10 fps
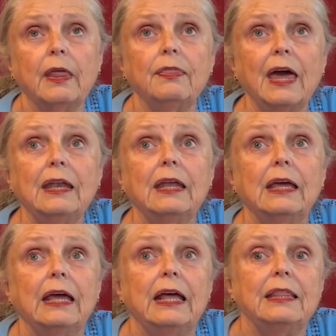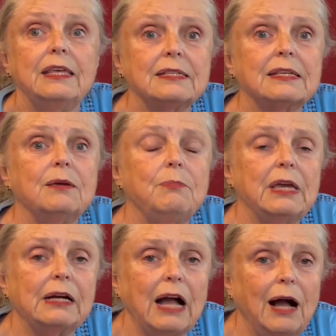that this can be
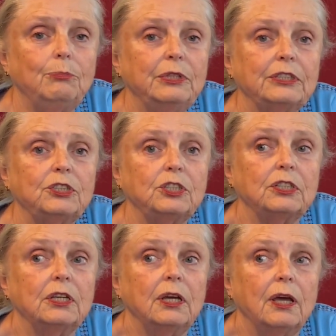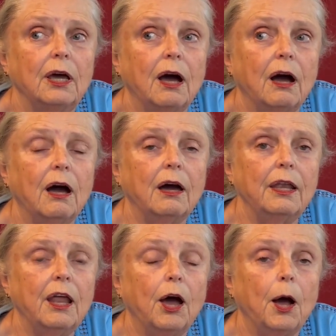accomplished
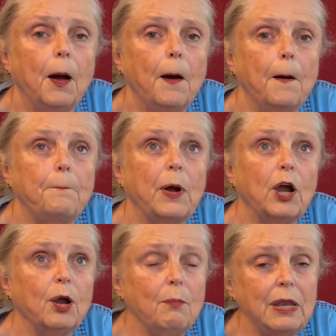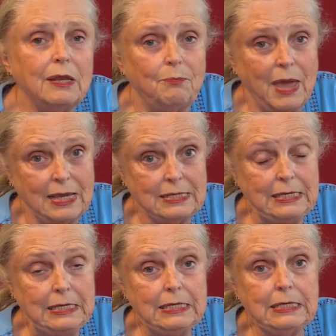on a permanent
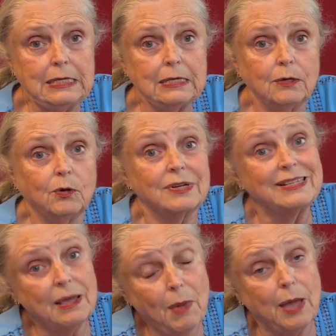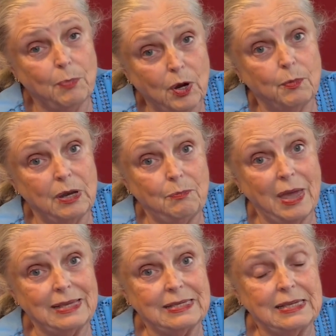basis or semi-permanent
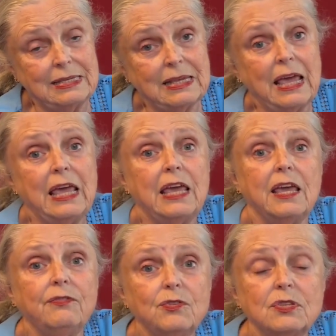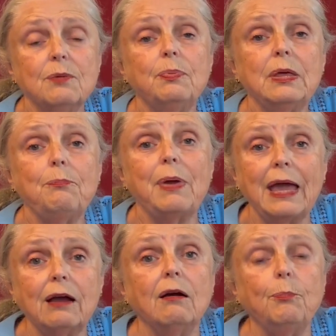basis if you simply
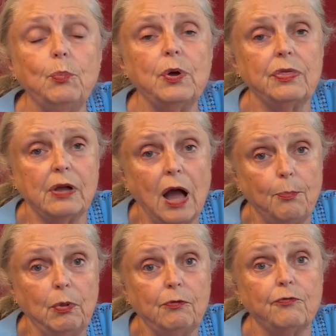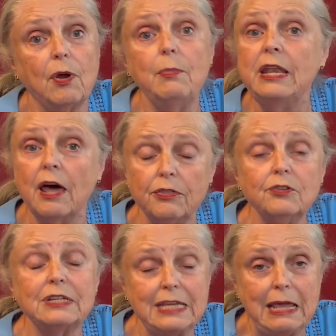pair up with a couple from another
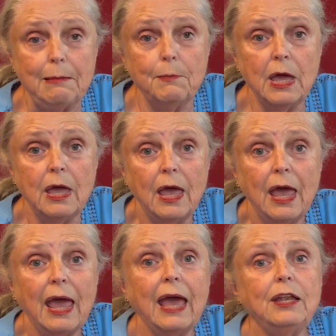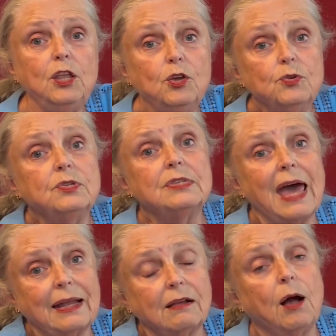team and use
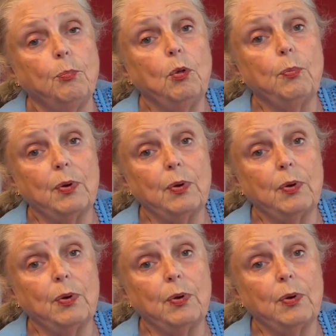that couple